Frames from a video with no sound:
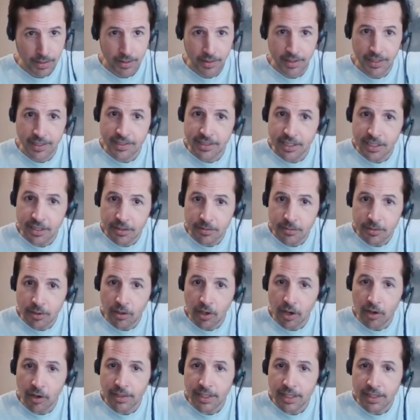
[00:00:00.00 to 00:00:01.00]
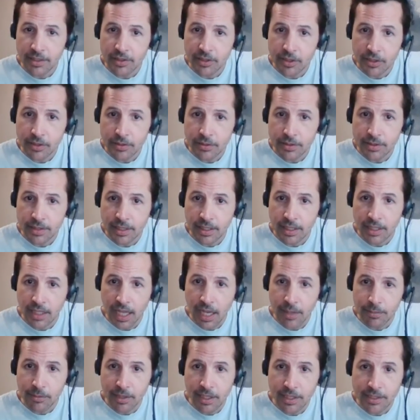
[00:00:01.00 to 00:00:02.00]
These systems are already in use in
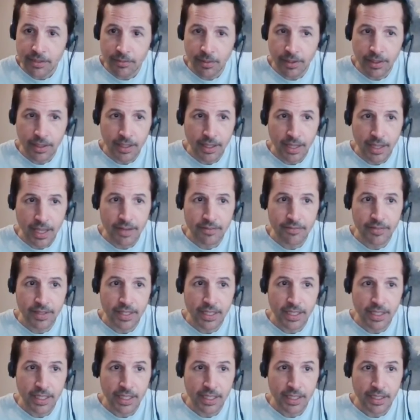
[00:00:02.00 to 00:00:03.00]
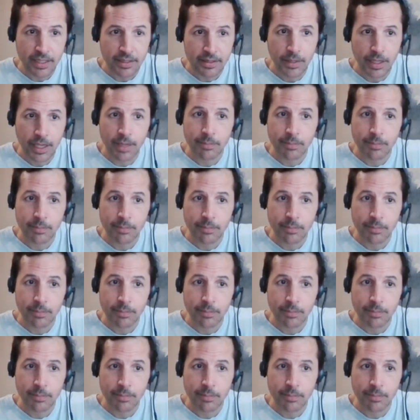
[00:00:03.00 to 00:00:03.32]
collaboration with NVIDIA